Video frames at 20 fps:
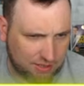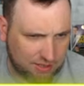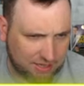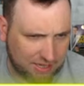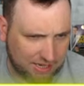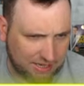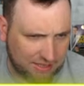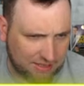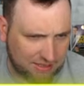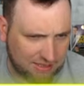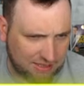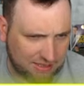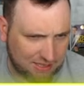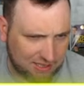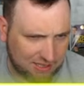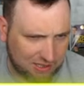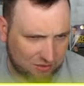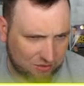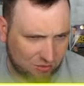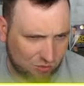19
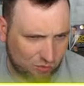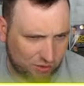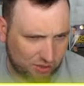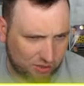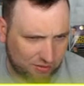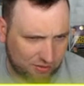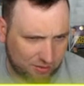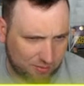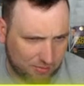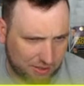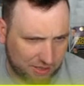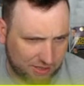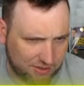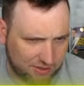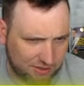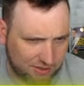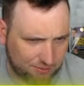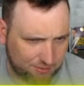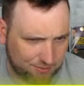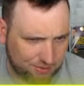and 0 with and made
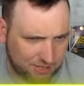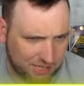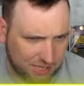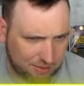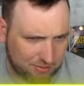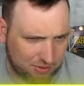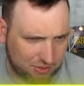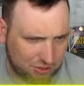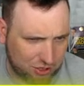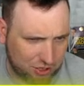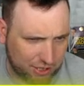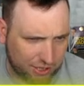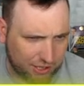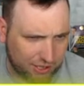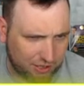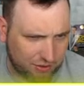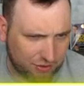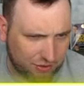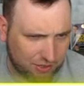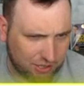some type of
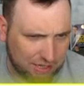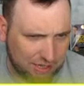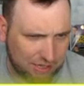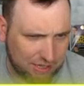change